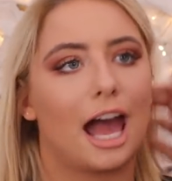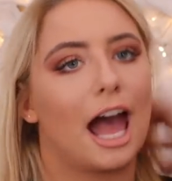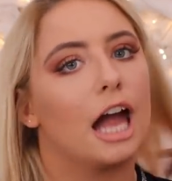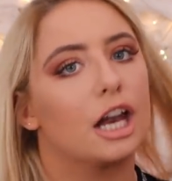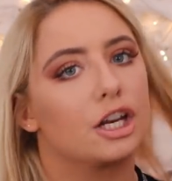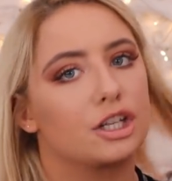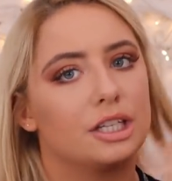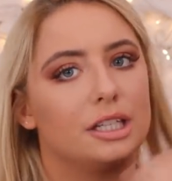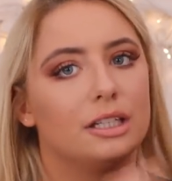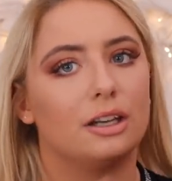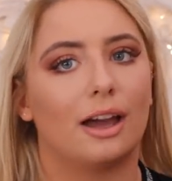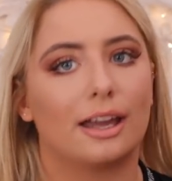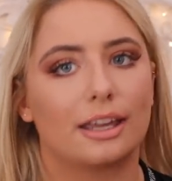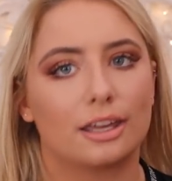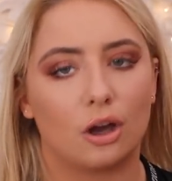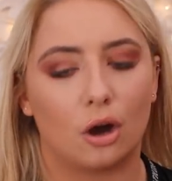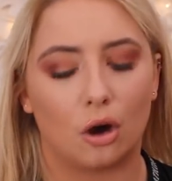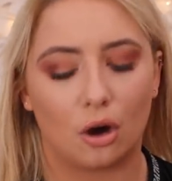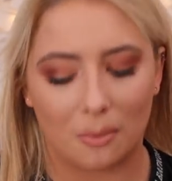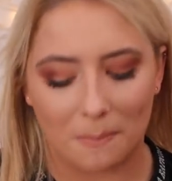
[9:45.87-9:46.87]
actually
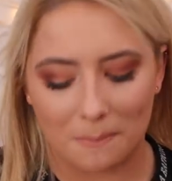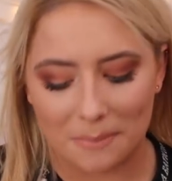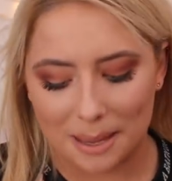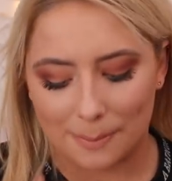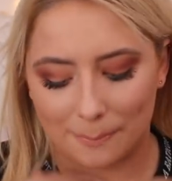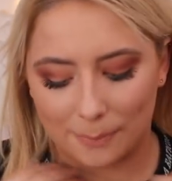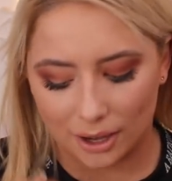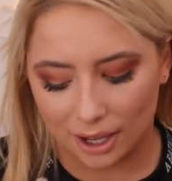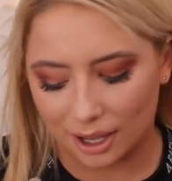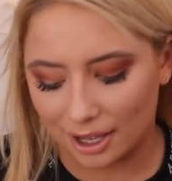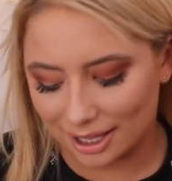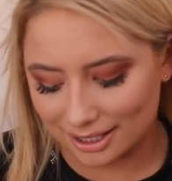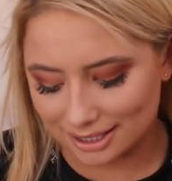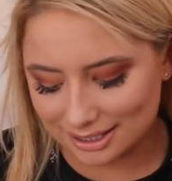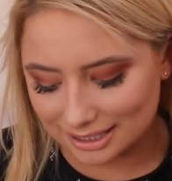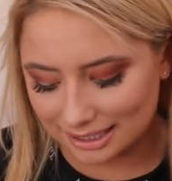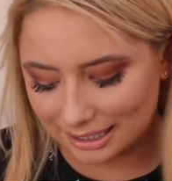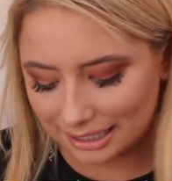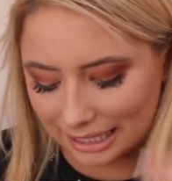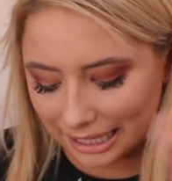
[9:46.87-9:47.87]
like it on me
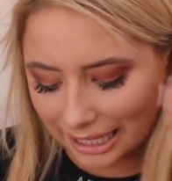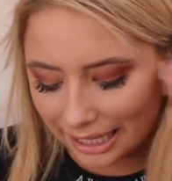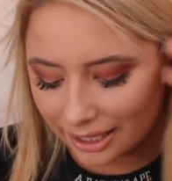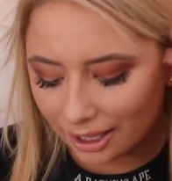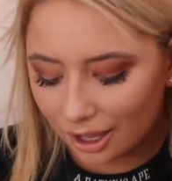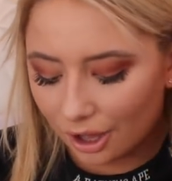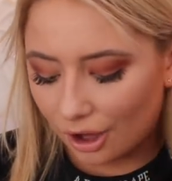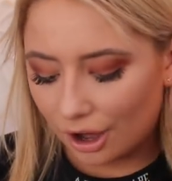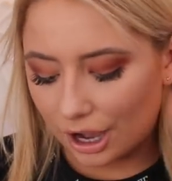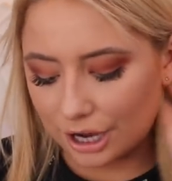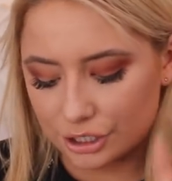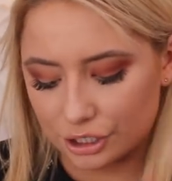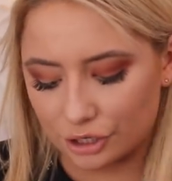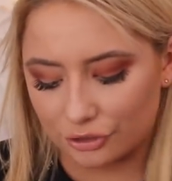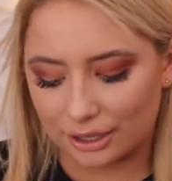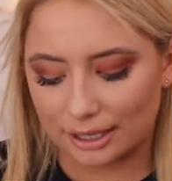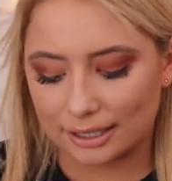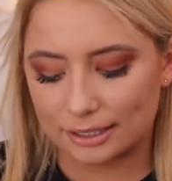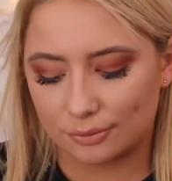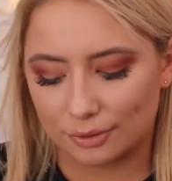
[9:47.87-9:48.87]
personally I do
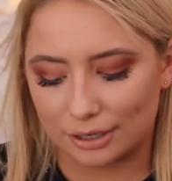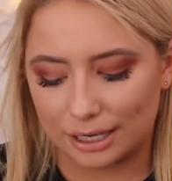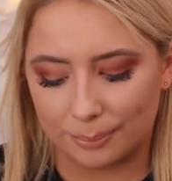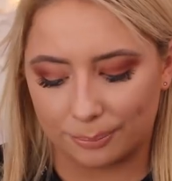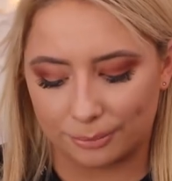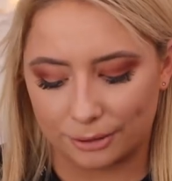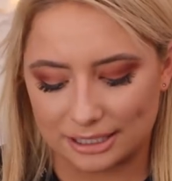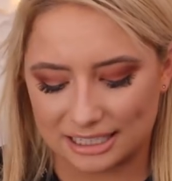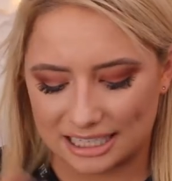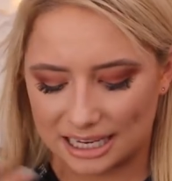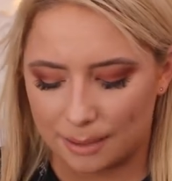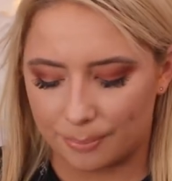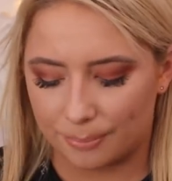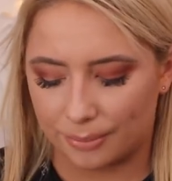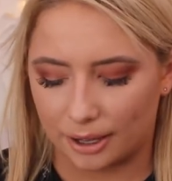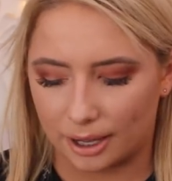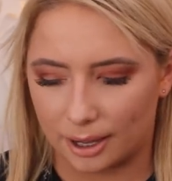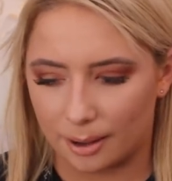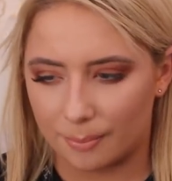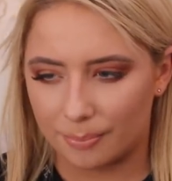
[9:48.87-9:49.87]
think it's really pretty
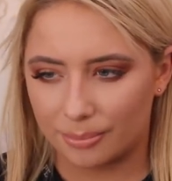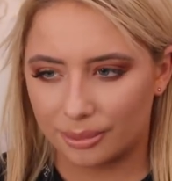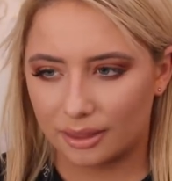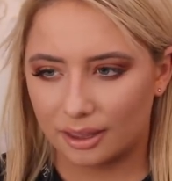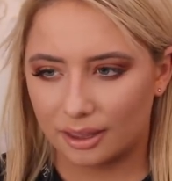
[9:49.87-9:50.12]
but